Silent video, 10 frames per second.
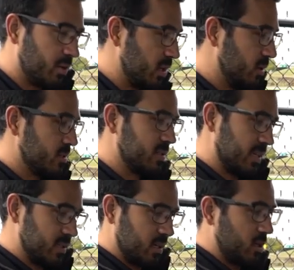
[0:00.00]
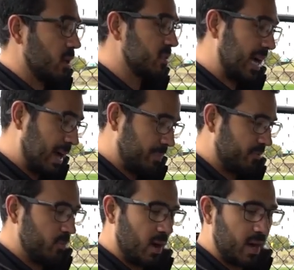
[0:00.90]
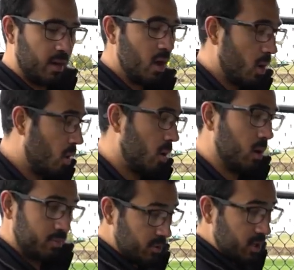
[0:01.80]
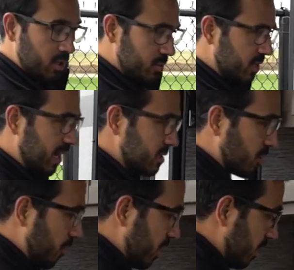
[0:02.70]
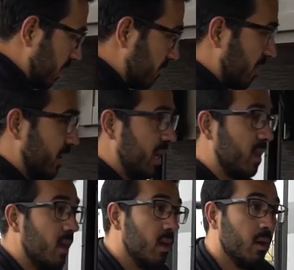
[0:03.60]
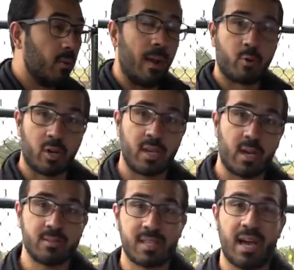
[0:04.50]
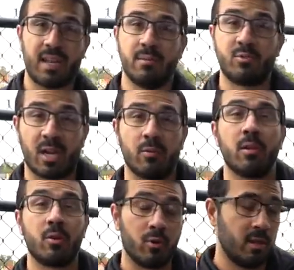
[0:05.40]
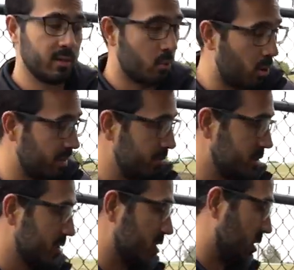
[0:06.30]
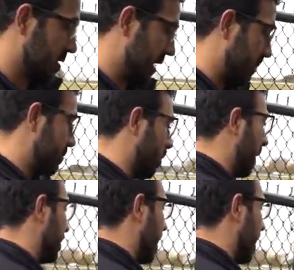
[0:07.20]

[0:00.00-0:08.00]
You can use this as a cooktop if you want, or you can use it as a grill. And for me, when I'm cooking outside, I'm generally grilling more than I'm using the cooktop, so I